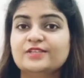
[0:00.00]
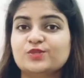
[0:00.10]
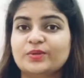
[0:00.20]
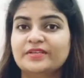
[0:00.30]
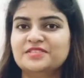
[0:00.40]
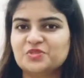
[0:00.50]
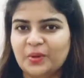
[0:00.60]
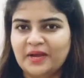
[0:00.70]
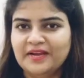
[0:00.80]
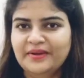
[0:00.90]
So
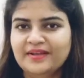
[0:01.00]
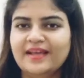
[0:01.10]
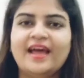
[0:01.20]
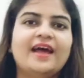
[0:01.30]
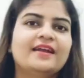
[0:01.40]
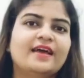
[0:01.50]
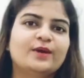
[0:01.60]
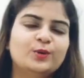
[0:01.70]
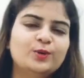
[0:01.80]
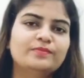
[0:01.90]
enjoy it, and I
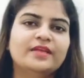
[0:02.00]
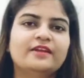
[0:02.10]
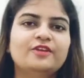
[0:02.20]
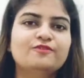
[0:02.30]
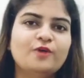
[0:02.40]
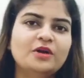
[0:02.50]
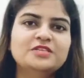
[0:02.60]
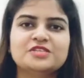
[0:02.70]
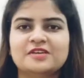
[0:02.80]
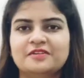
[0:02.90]
hope that you
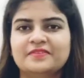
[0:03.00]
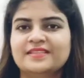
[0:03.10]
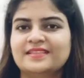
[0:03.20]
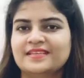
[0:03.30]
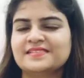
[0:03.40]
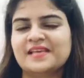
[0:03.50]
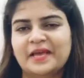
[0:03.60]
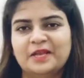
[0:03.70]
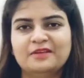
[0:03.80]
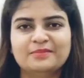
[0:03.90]
won't juggle with this
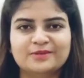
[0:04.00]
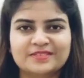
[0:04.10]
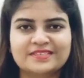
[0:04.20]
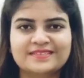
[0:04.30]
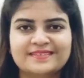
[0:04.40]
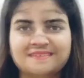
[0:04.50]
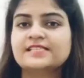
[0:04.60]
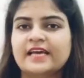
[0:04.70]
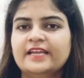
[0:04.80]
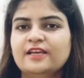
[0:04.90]
anymore.
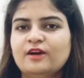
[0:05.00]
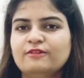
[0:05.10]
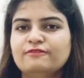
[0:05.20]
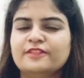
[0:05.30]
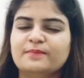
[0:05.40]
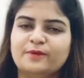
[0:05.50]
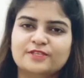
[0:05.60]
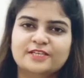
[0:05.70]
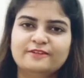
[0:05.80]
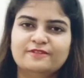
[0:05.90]
Signing off with a
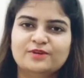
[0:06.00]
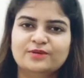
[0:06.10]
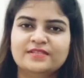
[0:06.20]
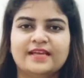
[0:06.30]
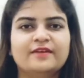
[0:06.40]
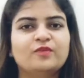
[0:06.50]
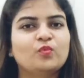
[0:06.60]
positive quote that